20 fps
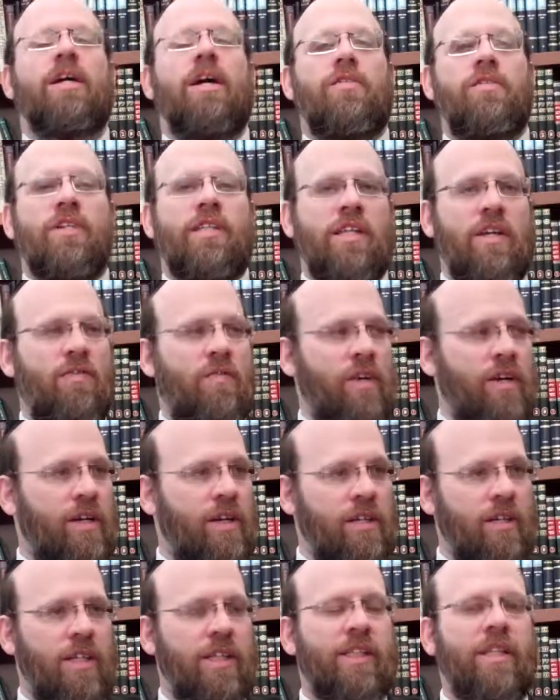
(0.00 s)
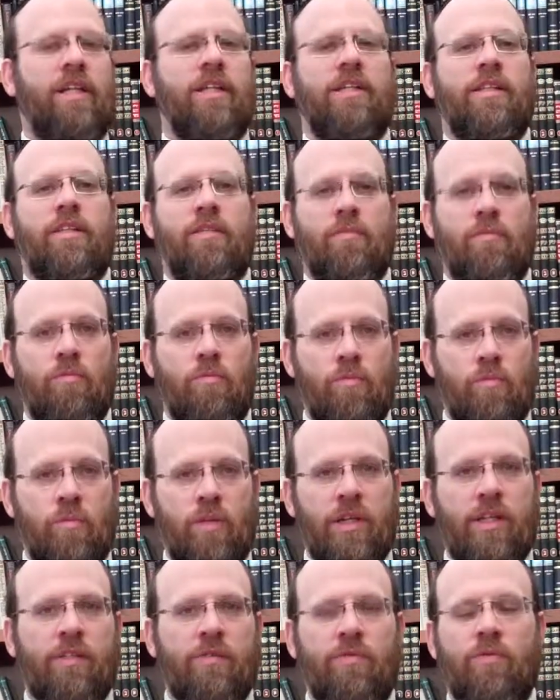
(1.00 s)
And the Sefer Chinuch says the
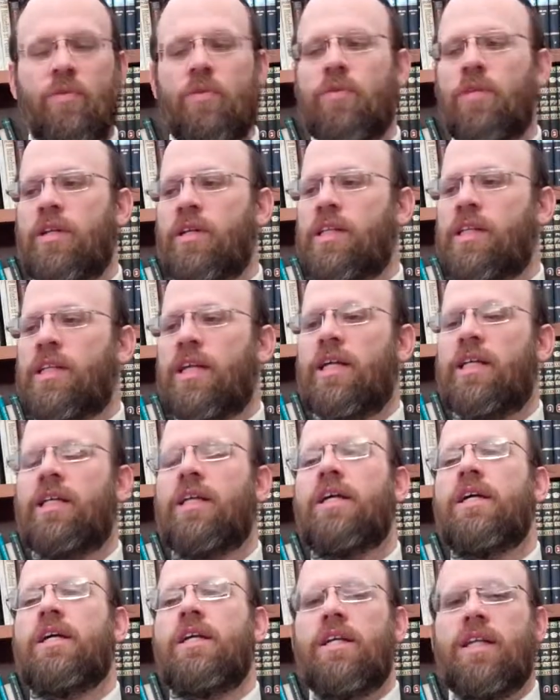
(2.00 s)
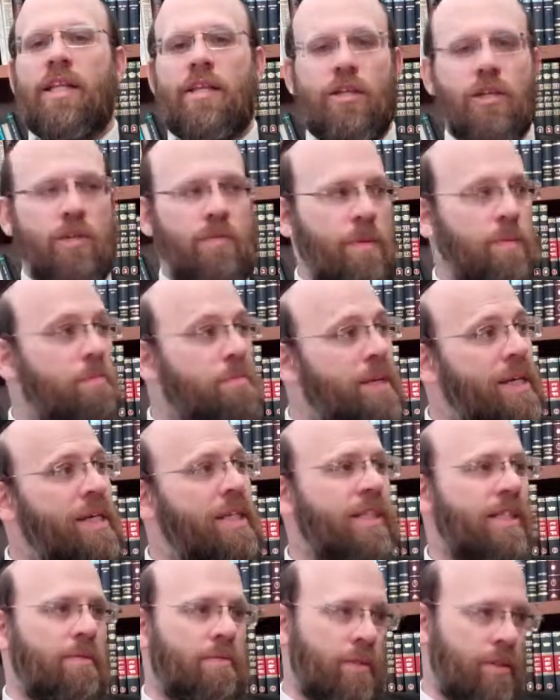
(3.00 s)
reason for it. He says that there should be
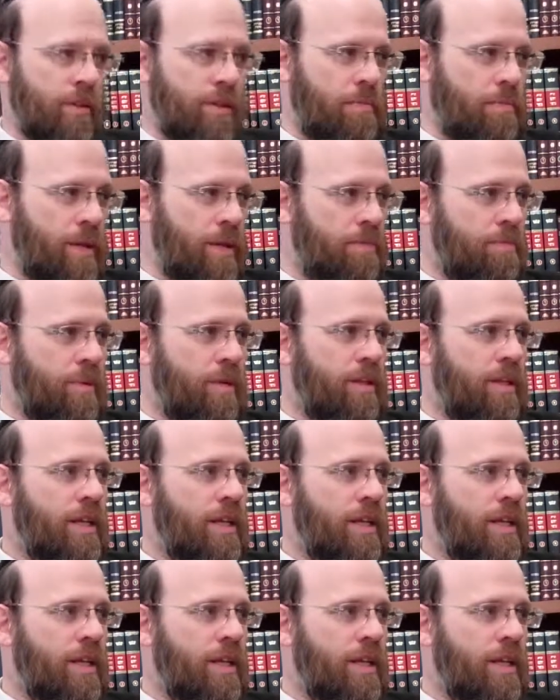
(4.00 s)
peace among the people.